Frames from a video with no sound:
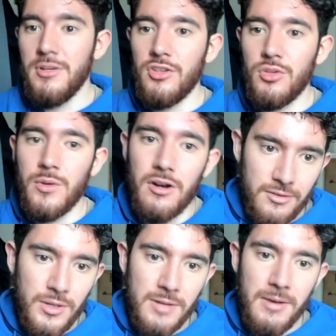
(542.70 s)
me on Twitter.
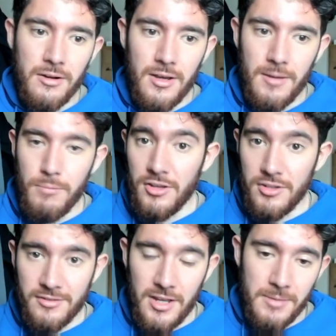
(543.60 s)
Tweet about uh,
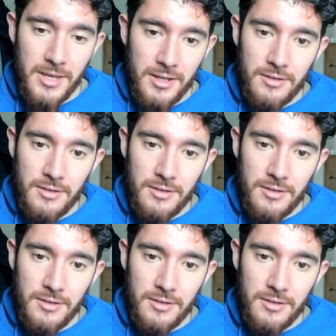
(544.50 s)
projects that I'm getting